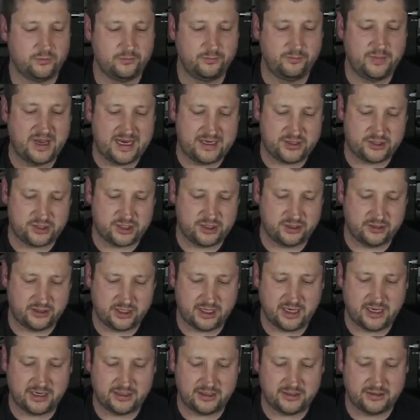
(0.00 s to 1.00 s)
mention
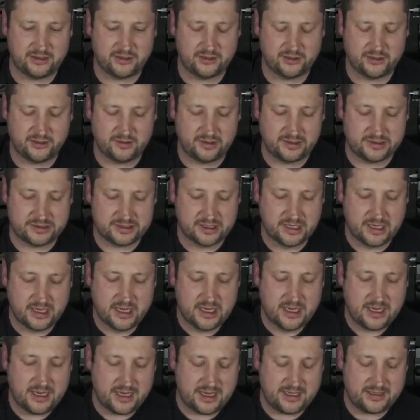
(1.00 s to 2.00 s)
regarding the turrets,
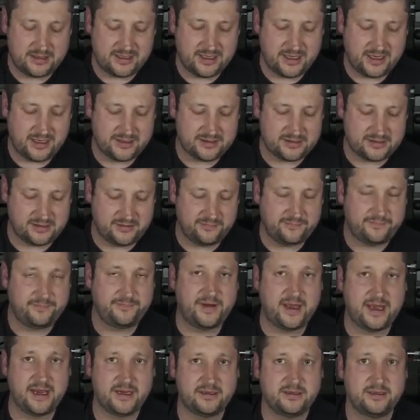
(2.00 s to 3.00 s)
and that is the
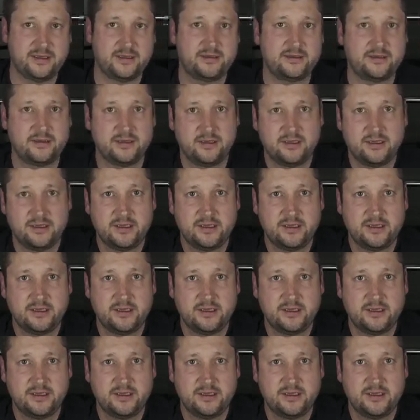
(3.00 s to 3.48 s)
fact that